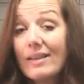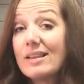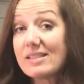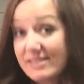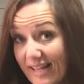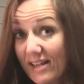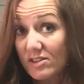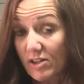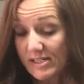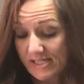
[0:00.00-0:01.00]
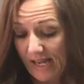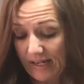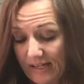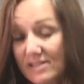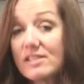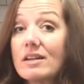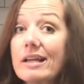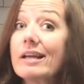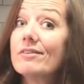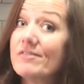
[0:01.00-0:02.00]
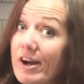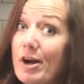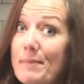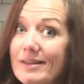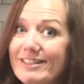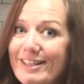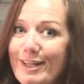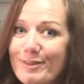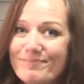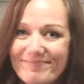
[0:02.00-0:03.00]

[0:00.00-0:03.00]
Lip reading: This next 30 seconds is gonna get it very melty though.